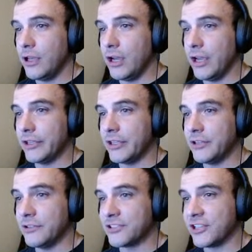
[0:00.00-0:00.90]
I
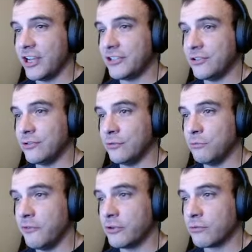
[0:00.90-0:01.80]
can decide to
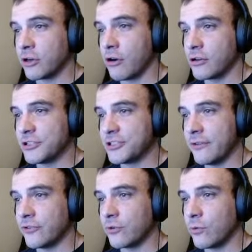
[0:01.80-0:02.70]
move in regardless
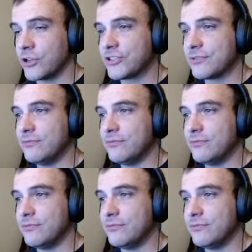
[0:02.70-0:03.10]
of your worries.